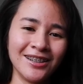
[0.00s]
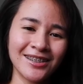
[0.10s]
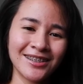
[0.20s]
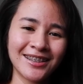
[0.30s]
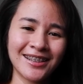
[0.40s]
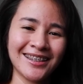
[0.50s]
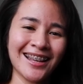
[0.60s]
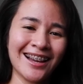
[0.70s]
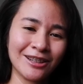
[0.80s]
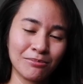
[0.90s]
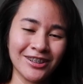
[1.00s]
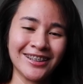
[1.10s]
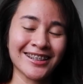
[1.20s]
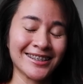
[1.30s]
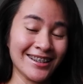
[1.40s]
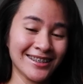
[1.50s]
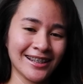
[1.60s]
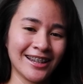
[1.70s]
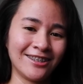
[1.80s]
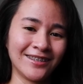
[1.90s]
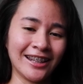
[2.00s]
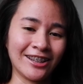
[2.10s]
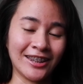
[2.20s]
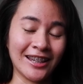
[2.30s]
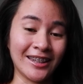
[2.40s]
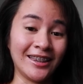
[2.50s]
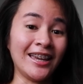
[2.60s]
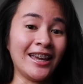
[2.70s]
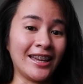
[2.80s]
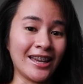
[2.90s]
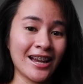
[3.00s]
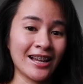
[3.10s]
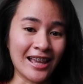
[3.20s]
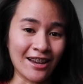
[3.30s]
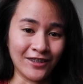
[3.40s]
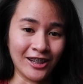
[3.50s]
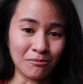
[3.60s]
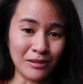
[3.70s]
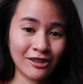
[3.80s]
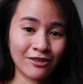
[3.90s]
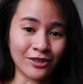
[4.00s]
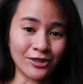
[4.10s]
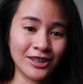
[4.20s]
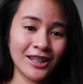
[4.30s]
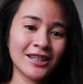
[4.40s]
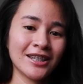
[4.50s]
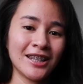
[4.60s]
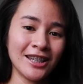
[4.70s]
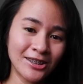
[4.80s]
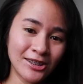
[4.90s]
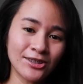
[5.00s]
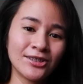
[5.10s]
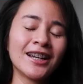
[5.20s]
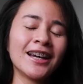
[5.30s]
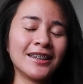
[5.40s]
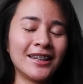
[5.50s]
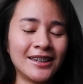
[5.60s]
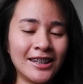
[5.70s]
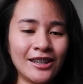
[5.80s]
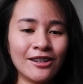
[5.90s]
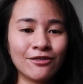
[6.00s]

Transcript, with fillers: Also, this is how the product sounds like when I connected a lavalier microphone into the D